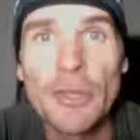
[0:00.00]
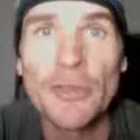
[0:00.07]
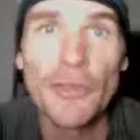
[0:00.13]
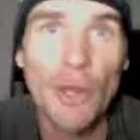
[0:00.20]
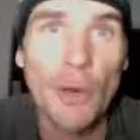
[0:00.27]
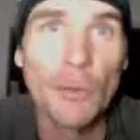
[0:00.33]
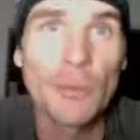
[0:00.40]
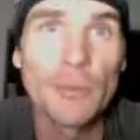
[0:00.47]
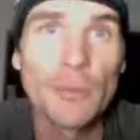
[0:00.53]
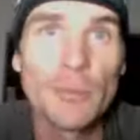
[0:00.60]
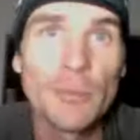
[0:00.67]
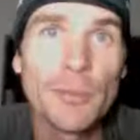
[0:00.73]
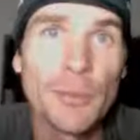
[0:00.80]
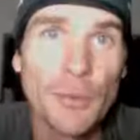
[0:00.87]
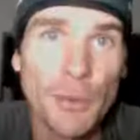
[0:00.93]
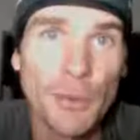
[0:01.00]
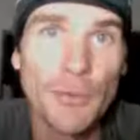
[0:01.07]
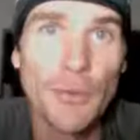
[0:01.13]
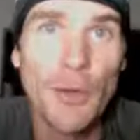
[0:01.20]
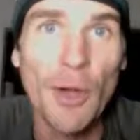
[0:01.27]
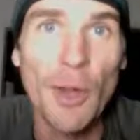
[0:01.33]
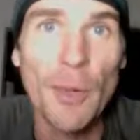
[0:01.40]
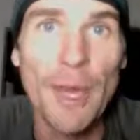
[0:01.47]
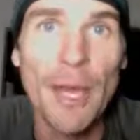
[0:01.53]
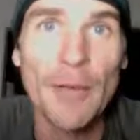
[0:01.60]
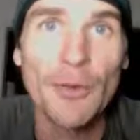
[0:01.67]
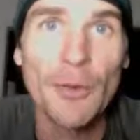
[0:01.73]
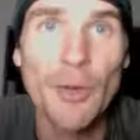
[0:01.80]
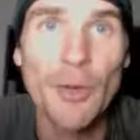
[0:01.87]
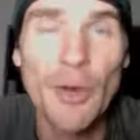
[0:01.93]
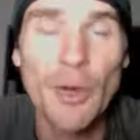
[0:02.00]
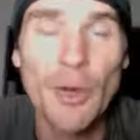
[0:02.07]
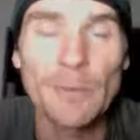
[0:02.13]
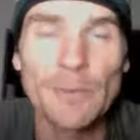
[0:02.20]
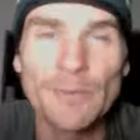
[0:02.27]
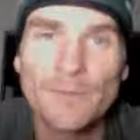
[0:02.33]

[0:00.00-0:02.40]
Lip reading: Is salt good for your eye bags or not?